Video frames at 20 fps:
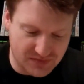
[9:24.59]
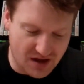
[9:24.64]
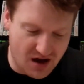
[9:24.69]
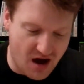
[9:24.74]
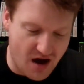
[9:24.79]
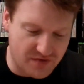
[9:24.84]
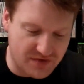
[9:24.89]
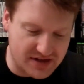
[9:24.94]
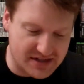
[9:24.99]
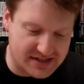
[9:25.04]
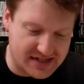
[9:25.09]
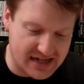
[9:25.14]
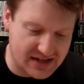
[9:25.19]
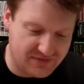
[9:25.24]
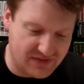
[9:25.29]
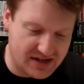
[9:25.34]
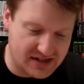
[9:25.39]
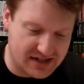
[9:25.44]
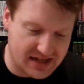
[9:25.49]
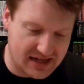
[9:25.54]
On the
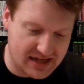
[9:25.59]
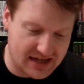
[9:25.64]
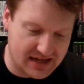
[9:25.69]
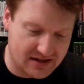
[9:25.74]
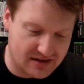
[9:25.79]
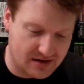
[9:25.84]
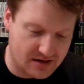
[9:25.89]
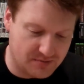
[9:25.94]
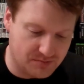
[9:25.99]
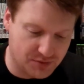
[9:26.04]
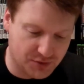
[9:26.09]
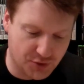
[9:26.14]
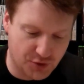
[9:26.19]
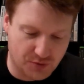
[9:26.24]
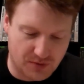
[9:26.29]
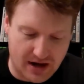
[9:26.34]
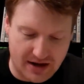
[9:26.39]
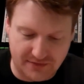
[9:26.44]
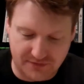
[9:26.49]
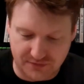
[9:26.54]
DVD and
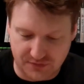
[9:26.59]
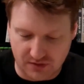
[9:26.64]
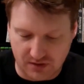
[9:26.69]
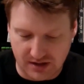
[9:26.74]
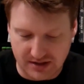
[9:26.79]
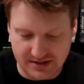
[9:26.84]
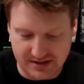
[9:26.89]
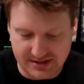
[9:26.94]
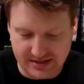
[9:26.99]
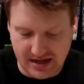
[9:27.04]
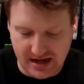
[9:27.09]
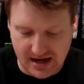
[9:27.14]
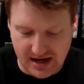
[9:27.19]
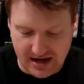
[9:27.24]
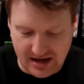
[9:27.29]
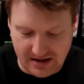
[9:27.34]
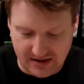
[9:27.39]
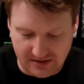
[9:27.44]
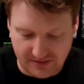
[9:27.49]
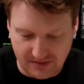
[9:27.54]
Blu-ray front,
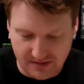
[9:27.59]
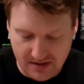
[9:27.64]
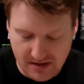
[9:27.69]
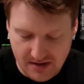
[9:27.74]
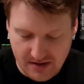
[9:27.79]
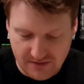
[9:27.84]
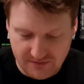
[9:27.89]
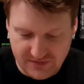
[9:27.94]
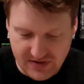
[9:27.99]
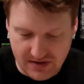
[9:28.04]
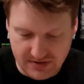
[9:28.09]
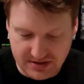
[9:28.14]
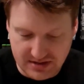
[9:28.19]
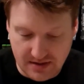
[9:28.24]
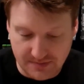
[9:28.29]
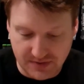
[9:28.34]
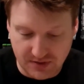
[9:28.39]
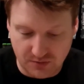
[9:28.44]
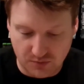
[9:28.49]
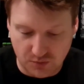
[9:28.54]
found
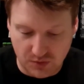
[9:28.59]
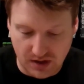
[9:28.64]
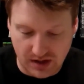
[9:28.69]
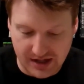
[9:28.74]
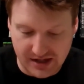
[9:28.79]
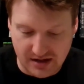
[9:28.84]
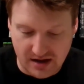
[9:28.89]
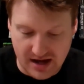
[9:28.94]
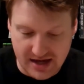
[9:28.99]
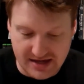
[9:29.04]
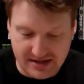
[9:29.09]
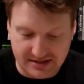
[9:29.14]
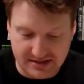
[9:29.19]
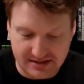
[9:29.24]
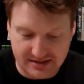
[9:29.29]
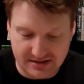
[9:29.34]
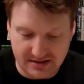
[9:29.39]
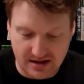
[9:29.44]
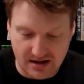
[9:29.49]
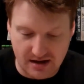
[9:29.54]
something really
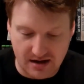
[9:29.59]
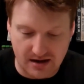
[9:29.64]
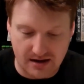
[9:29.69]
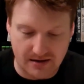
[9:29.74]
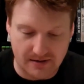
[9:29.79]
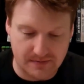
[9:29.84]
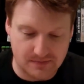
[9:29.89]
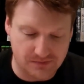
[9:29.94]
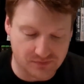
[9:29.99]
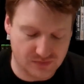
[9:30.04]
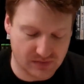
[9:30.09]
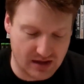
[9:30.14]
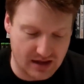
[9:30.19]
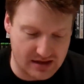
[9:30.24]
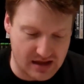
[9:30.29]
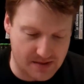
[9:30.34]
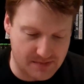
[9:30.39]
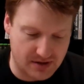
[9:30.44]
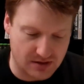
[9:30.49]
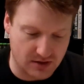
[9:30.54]
nice that
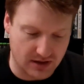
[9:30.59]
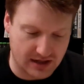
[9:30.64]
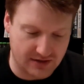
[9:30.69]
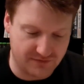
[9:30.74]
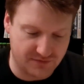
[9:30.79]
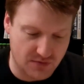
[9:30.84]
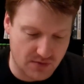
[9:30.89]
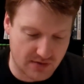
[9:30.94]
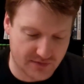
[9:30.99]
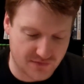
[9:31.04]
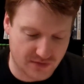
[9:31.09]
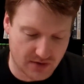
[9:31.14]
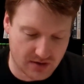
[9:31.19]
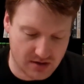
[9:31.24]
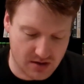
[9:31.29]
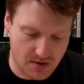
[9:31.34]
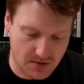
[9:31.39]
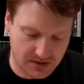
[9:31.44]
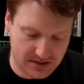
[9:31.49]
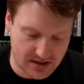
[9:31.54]
I've been looking for a
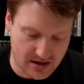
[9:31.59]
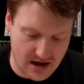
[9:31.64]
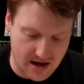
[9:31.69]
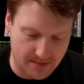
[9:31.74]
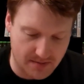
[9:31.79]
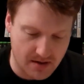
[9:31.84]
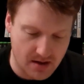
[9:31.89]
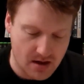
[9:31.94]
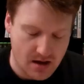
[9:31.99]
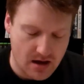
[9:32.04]
long time.